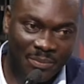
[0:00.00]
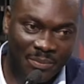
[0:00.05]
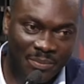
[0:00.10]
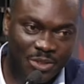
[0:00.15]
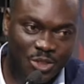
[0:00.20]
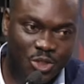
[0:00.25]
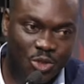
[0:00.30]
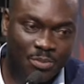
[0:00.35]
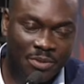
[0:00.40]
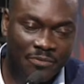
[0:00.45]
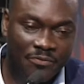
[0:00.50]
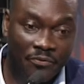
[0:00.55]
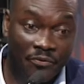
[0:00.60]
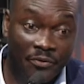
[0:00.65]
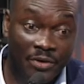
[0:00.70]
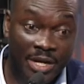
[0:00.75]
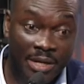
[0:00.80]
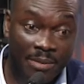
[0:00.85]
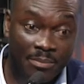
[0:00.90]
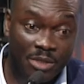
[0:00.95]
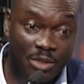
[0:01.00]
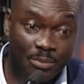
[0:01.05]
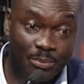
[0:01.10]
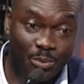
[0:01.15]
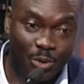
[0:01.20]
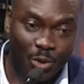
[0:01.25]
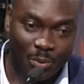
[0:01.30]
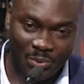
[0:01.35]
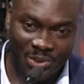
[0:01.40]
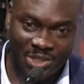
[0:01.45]
should be framed
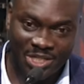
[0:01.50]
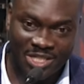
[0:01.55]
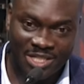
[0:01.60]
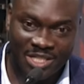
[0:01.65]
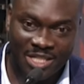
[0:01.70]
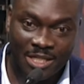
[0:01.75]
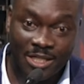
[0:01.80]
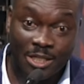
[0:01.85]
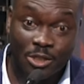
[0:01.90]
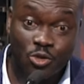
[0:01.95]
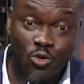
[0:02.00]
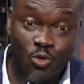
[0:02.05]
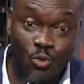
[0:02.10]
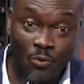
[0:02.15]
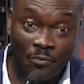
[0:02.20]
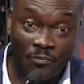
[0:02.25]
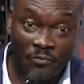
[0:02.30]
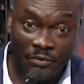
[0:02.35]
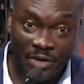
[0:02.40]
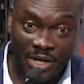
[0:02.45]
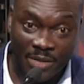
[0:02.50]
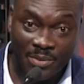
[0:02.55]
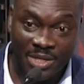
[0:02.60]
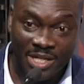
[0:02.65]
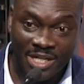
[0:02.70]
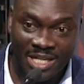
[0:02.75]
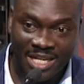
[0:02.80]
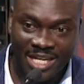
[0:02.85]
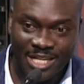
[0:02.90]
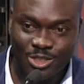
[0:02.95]
properly. The true
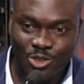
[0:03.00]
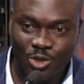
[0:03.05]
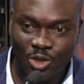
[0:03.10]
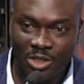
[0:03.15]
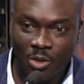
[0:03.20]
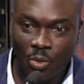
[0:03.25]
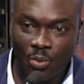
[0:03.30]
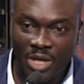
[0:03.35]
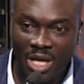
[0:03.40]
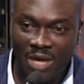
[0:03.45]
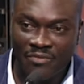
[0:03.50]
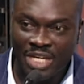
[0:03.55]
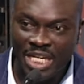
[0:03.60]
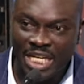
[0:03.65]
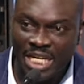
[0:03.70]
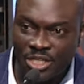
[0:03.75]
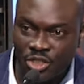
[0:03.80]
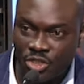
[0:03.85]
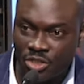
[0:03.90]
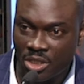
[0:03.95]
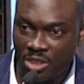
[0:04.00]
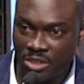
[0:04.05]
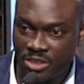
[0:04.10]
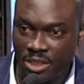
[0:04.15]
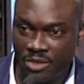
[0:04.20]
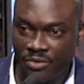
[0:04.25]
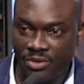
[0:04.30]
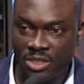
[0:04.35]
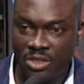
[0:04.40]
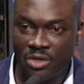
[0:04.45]
framing is not that we have a national
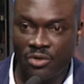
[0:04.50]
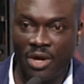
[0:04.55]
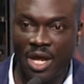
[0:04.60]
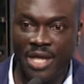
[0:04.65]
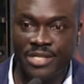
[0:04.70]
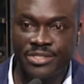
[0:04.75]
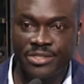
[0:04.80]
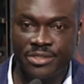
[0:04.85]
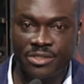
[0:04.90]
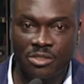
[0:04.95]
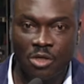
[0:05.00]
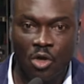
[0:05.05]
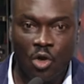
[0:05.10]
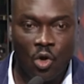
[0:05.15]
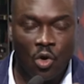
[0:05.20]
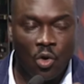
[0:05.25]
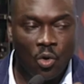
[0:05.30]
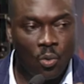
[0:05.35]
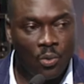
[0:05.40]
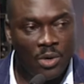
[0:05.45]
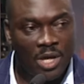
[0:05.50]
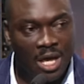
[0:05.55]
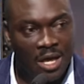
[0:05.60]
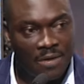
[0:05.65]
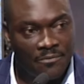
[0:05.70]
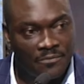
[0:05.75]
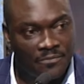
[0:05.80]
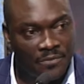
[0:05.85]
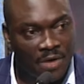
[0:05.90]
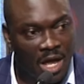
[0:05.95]
security crisis, we
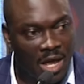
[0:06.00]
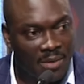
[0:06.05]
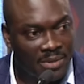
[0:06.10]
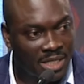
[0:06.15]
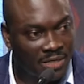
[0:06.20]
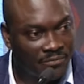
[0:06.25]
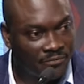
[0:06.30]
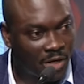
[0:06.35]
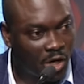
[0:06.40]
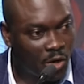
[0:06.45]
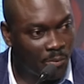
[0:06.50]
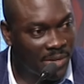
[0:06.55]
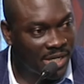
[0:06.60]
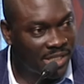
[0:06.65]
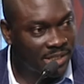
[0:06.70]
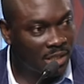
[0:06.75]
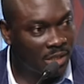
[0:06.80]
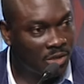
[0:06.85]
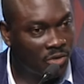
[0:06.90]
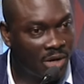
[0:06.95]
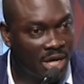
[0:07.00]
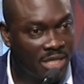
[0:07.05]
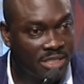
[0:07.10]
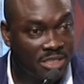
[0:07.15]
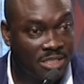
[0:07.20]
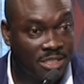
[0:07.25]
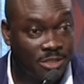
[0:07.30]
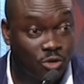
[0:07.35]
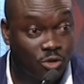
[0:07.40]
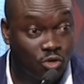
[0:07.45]
have an environmental
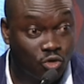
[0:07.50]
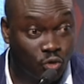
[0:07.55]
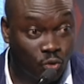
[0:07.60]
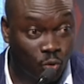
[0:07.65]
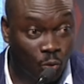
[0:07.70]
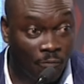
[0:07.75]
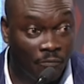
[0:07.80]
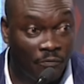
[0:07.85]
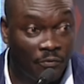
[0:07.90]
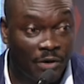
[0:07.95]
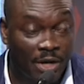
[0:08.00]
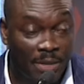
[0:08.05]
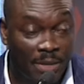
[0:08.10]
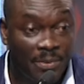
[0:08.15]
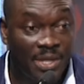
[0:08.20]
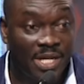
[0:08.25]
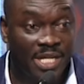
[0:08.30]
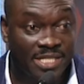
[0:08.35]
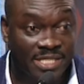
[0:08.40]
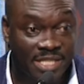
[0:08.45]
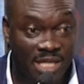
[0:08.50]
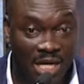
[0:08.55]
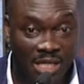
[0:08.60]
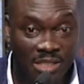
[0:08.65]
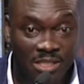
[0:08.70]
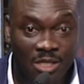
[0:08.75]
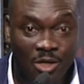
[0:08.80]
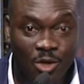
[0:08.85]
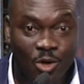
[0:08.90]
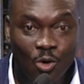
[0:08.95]
crisis. The true framing is
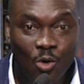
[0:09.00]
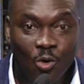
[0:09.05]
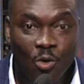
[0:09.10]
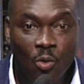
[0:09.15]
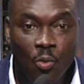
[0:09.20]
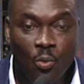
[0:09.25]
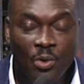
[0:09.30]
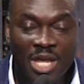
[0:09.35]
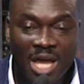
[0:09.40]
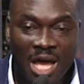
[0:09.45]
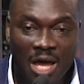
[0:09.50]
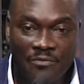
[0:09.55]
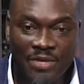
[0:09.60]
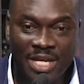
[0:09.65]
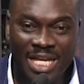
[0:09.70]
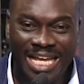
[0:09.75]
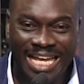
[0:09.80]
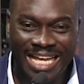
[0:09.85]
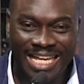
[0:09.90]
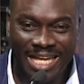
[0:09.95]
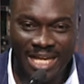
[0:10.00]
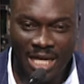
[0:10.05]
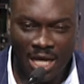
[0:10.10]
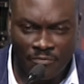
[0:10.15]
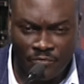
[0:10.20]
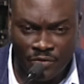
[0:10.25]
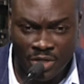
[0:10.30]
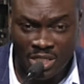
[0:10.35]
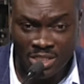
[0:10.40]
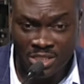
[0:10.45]
that we have a
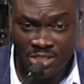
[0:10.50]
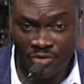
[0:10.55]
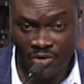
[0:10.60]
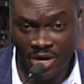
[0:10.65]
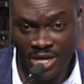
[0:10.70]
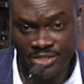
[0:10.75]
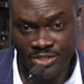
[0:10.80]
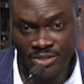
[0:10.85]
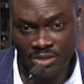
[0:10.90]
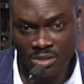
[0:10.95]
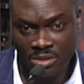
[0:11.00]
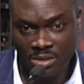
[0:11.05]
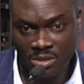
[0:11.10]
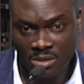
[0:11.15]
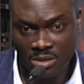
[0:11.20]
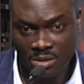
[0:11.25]
governance crisis,